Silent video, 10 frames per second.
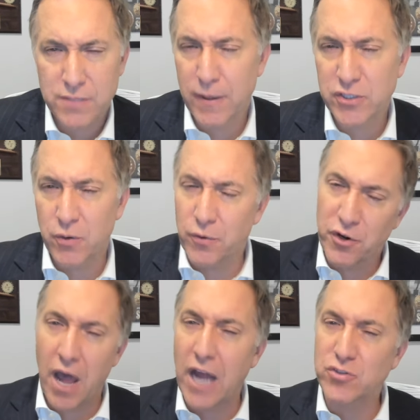especially when
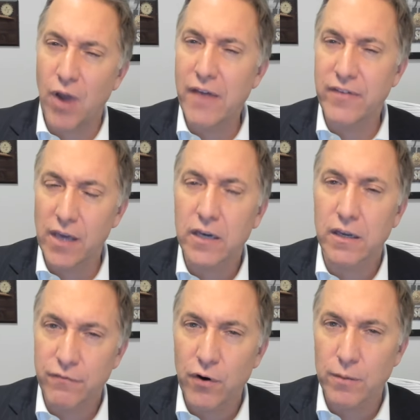you're not driving a
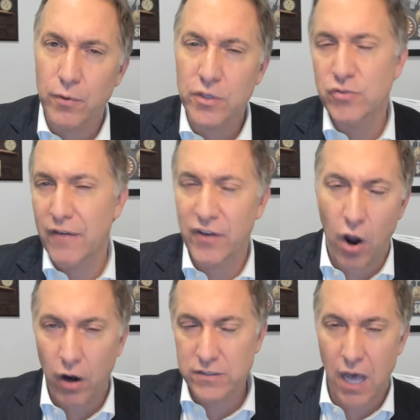convertible, you're driving a
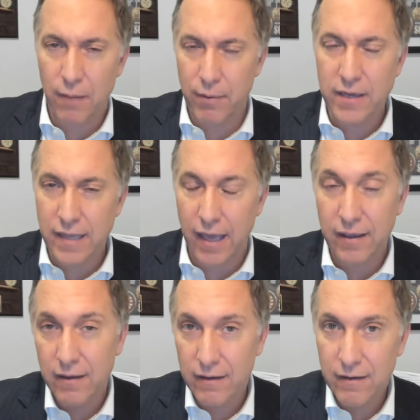hardtop Hyundai,